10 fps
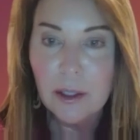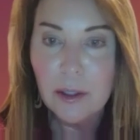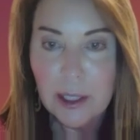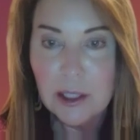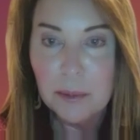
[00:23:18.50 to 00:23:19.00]

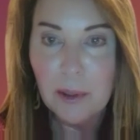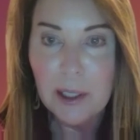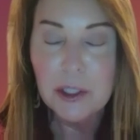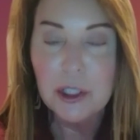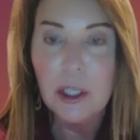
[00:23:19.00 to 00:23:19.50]
crazy
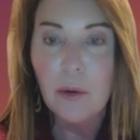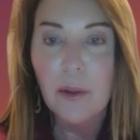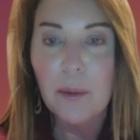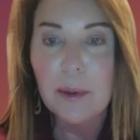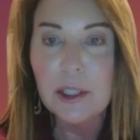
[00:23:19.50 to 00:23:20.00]
place,
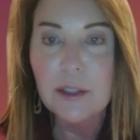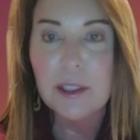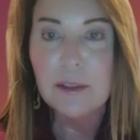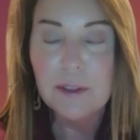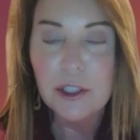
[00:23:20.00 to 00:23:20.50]
with a bunch of
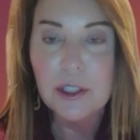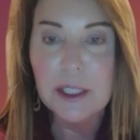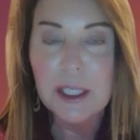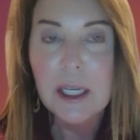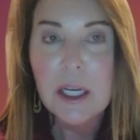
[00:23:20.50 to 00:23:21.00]

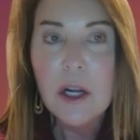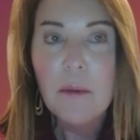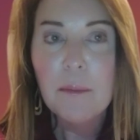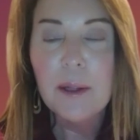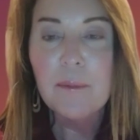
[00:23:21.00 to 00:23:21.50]
inefficiency.
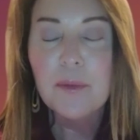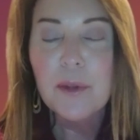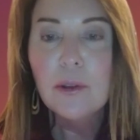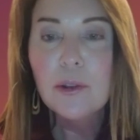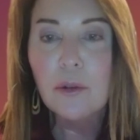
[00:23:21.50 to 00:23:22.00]
But
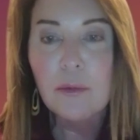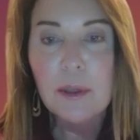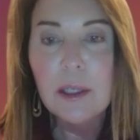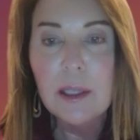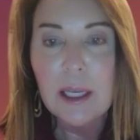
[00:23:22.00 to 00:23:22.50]
those are
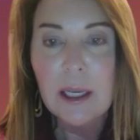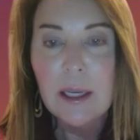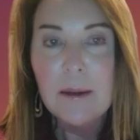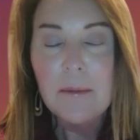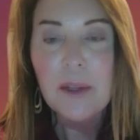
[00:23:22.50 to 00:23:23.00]
really
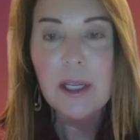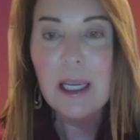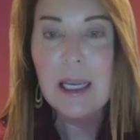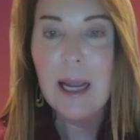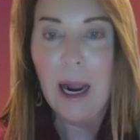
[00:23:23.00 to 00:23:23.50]
the
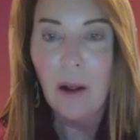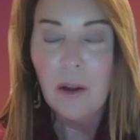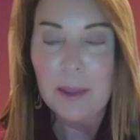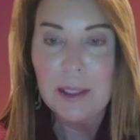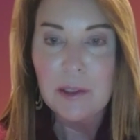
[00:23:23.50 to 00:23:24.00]
key
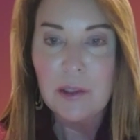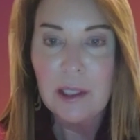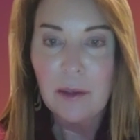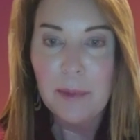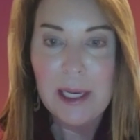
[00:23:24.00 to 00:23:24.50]
elements
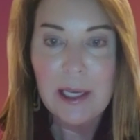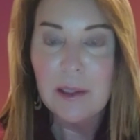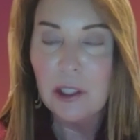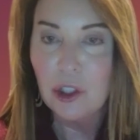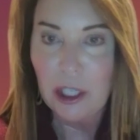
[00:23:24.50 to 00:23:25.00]
that are making
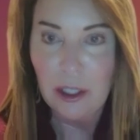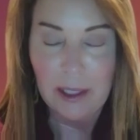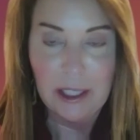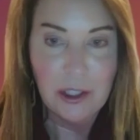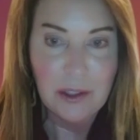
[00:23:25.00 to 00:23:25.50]
these
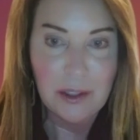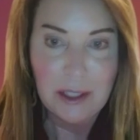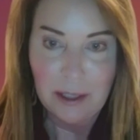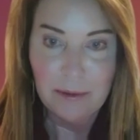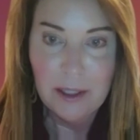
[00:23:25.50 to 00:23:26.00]
generations
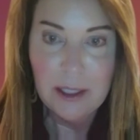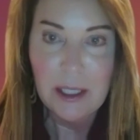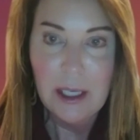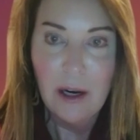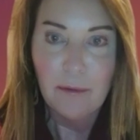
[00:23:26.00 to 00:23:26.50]
different
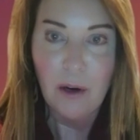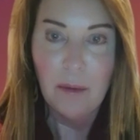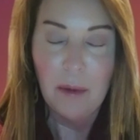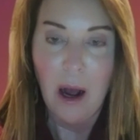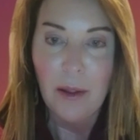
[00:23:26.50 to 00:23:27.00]

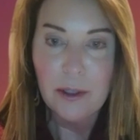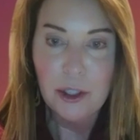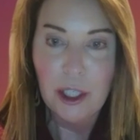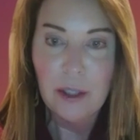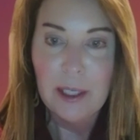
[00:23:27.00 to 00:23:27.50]
from other
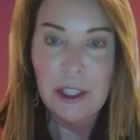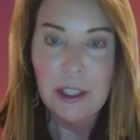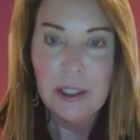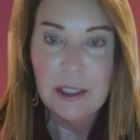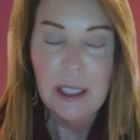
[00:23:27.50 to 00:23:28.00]

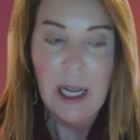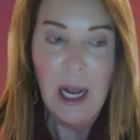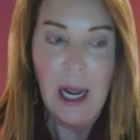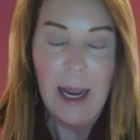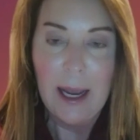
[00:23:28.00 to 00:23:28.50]
generations.
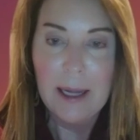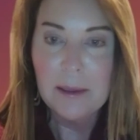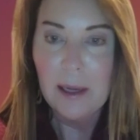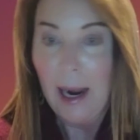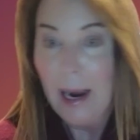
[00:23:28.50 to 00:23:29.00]

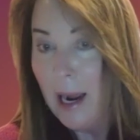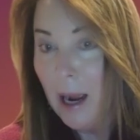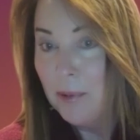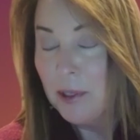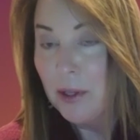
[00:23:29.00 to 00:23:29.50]
And I
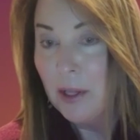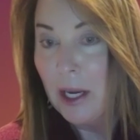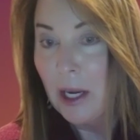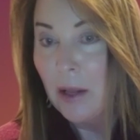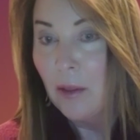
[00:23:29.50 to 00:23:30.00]
happen to
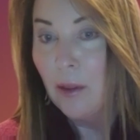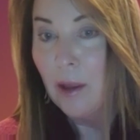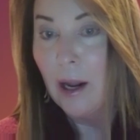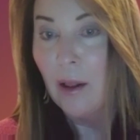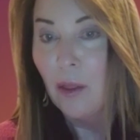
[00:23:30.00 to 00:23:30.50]
think
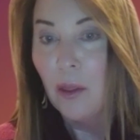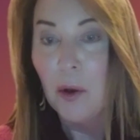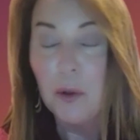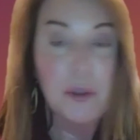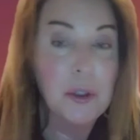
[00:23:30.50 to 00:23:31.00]
that
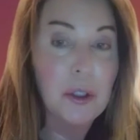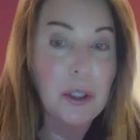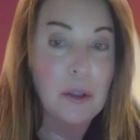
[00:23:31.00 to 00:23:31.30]
those are good